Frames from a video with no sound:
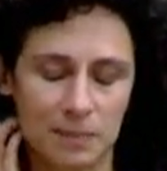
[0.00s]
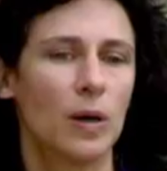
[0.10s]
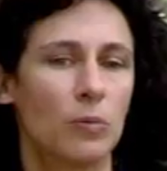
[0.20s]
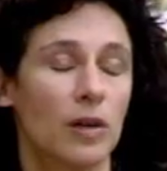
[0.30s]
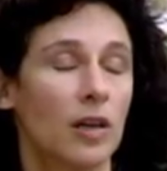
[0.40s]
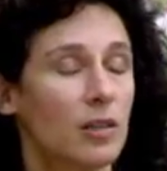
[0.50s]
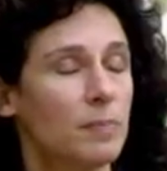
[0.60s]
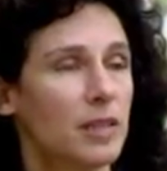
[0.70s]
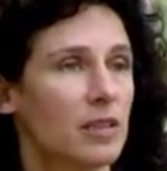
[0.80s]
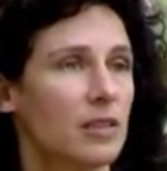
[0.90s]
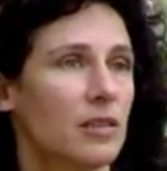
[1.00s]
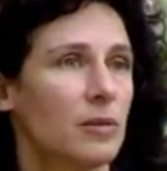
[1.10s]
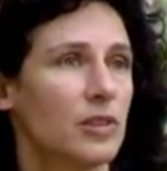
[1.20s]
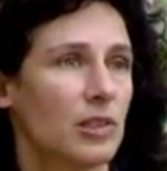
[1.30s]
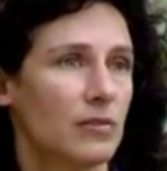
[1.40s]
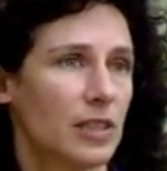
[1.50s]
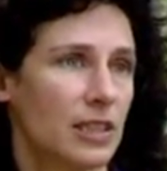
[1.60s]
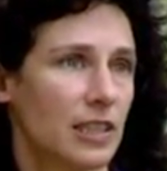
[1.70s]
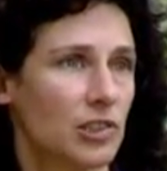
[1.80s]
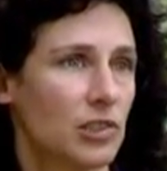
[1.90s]
What we're hoping to do is, over the
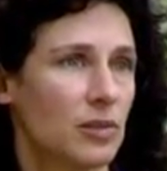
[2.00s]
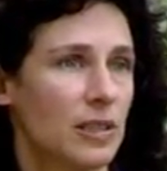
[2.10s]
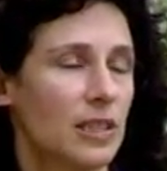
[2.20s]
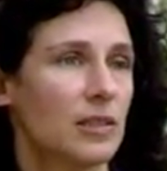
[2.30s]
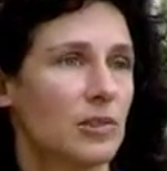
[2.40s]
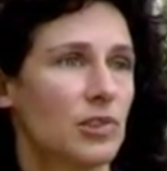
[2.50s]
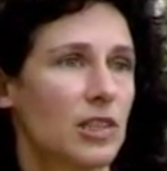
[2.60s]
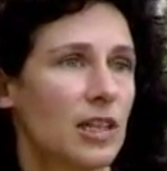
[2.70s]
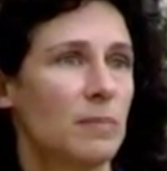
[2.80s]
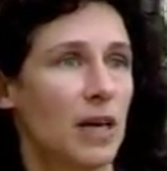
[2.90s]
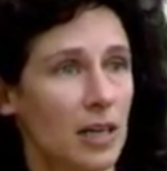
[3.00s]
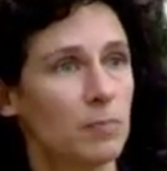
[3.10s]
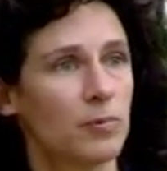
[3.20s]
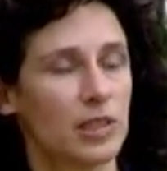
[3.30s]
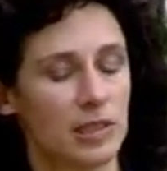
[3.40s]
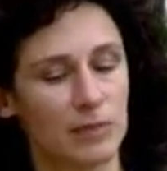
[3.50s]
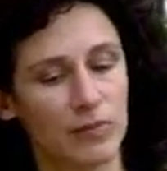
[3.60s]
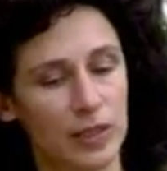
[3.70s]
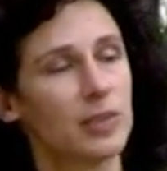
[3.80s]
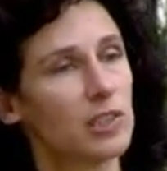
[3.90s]
next two years, come up with some
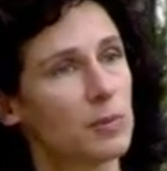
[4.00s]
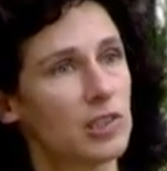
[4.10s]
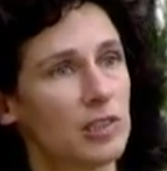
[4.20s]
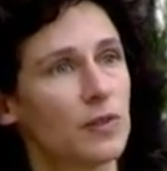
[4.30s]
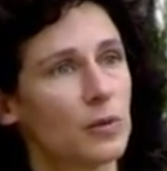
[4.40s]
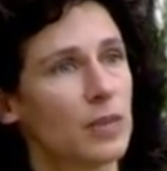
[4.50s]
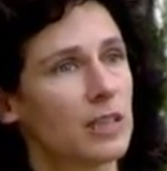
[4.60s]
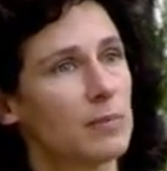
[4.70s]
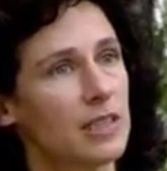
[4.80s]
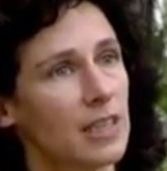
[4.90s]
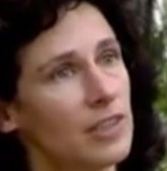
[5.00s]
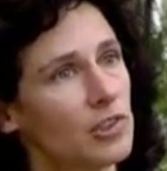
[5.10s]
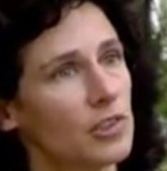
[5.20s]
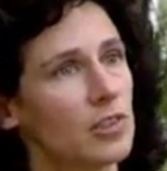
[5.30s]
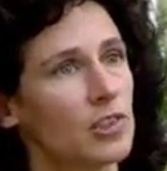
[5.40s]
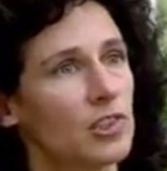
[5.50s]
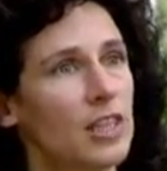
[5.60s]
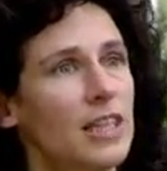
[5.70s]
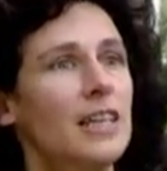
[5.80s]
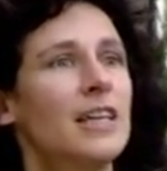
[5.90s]
very specific recommendations
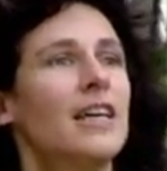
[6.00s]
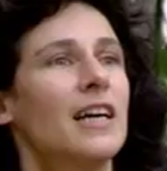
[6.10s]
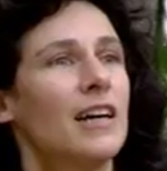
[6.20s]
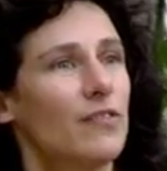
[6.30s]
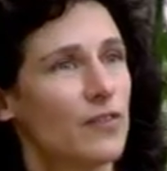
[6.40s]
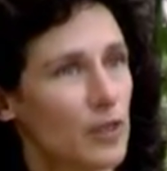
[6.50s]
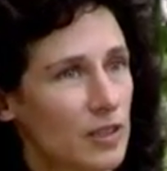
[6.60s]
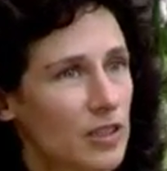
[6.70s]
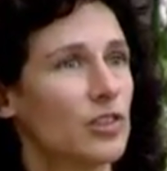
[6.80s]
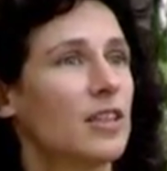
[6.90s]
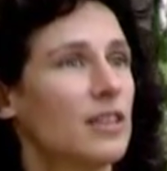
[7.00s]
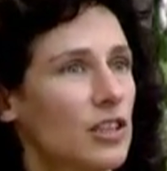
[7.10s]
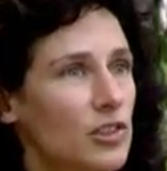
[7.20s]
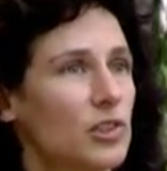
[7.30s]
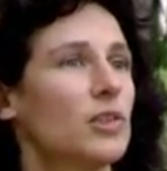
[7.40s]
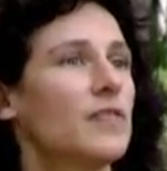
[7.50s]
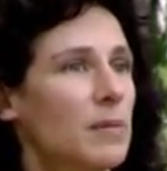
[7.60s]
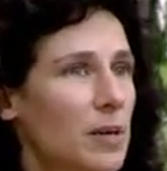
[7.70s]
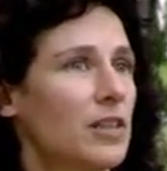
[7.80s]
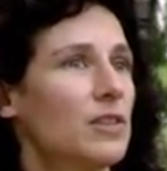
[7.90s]
for con
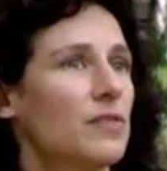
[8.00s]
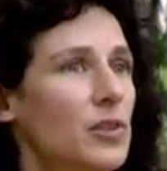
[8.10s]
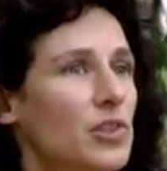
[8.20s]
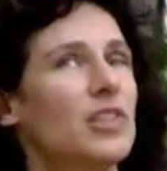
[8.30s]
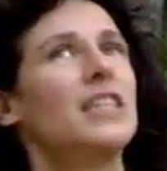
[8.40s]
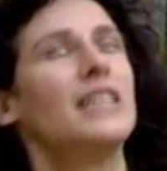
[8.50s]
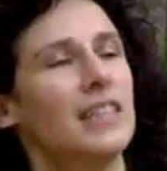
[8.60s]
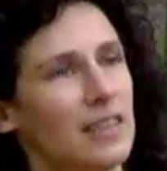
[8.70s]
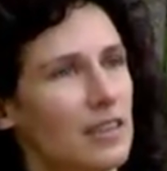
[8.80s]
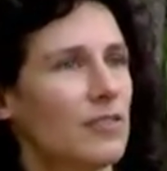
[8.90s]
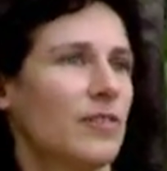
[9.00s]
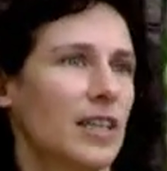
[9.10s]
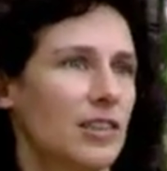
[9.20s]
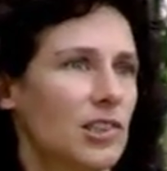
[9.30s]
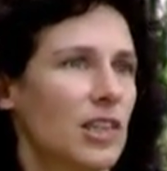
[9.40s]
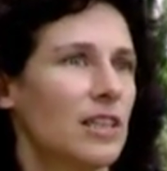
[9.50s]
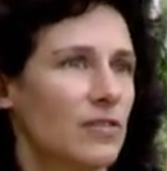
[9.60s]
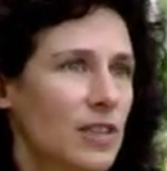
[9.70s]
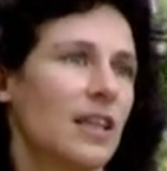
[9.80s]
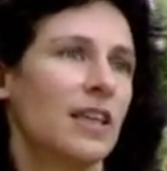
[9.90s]
conserving biodiversity in the face
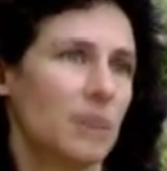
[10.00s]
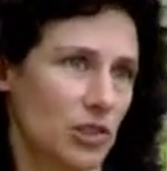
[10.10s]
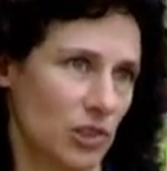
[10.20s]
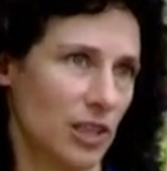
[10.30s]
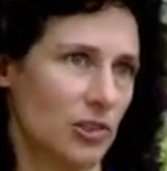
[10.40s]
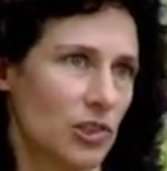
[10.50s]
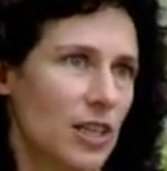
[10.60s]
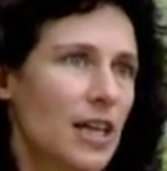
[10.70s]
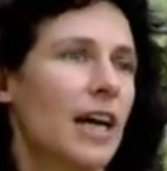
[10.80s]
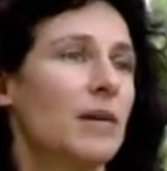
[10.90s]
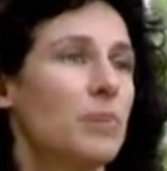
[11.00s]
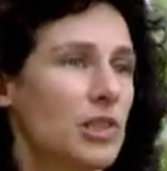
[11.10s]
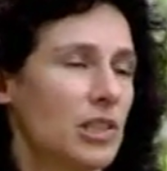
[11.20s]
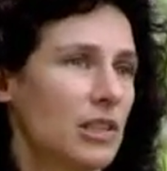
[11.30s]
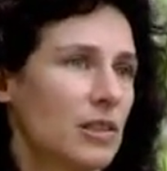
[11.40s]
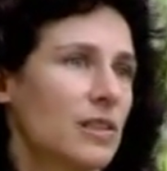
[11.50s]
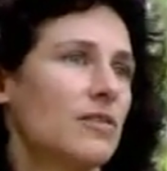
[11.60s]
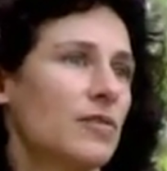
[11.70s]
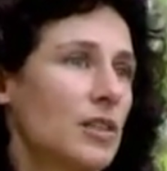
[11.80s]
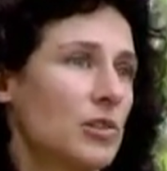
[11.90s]
of climate change, and particularly
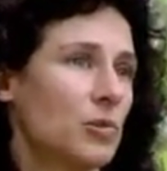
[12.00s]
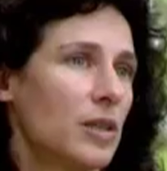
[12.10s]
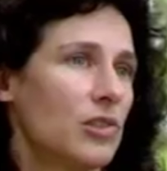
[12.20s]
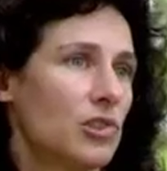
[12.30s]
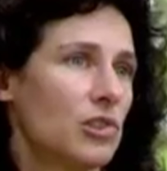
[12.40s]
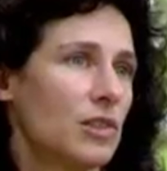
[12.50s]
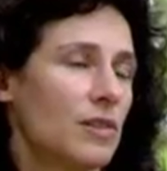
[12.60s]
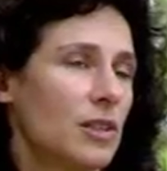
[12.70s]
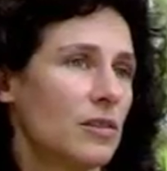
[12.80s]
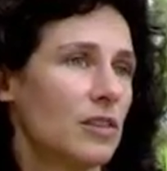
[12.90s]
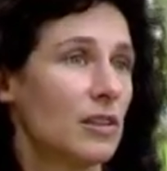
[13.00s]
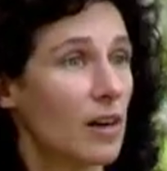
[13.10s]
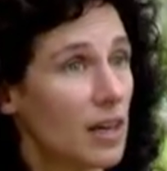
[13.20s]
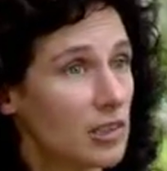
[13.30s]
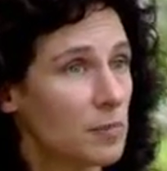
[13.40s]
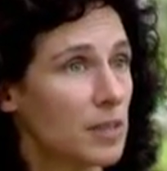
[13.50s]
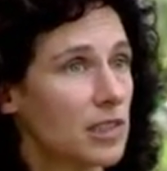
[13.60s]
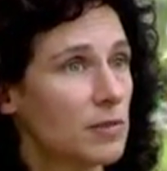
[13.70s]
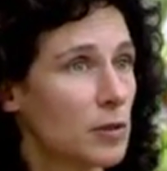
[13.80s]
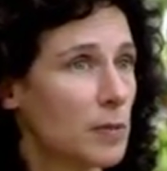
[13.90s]
for those regions of the earth that are
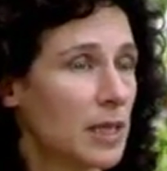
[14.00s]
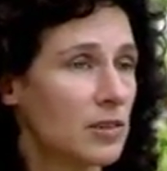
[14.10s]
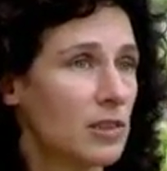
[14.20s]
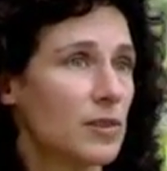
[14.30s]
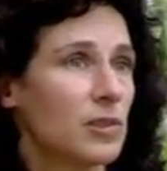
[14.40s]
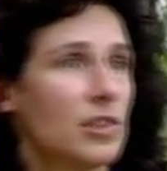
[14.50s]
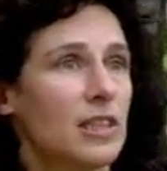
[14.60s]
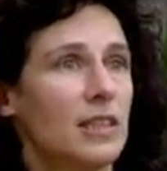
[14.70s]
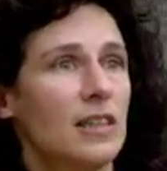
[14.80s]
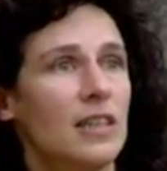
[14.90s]
hotspots for biodiversity,